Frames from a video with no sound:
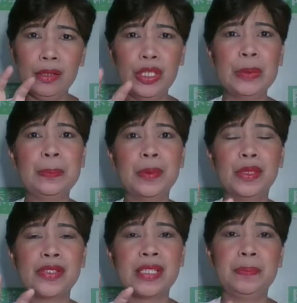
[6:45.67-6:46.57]
or
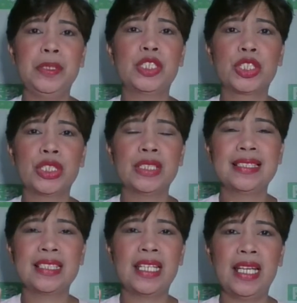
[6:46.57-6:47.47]
post a picture
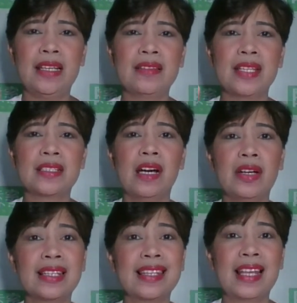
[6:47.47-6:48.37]
saying that
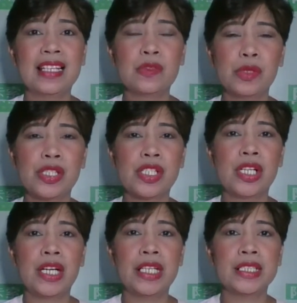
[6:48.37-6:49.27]
our class will
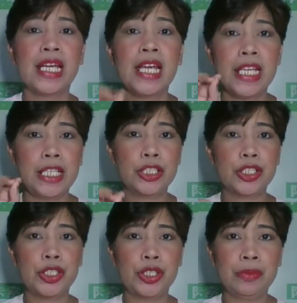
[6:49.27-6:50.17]
start in
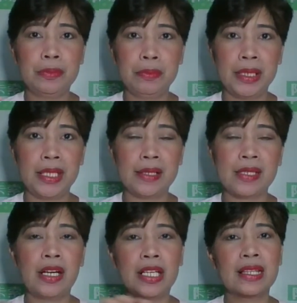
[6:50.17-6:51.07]
2 minutes.
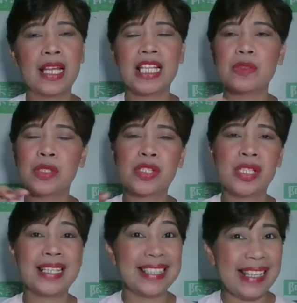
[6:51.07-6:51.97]
Our class will
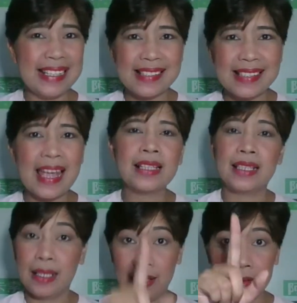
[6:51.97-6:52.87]
start
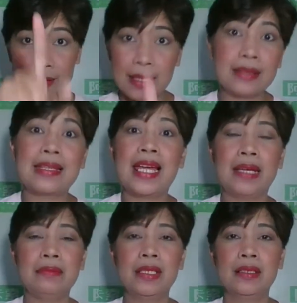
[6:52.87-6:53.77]
exactly on the
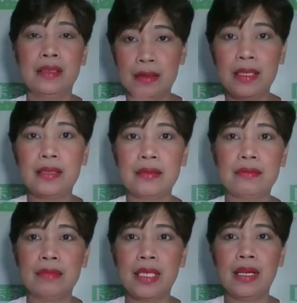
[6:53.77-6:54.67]
time that
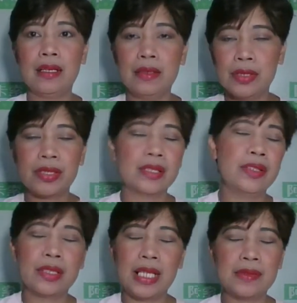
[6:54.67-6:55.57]

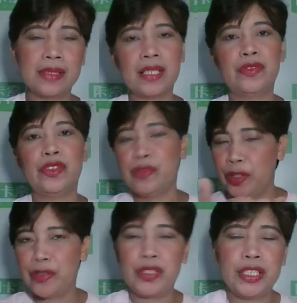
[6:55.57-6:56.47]
your class will start for
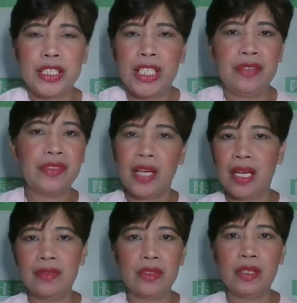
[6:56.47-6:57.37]

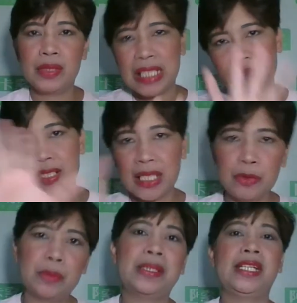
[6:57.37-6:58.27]
4:35 or whatever the time
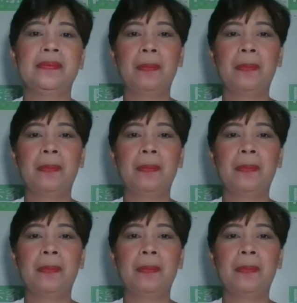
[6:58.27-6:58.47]
will be.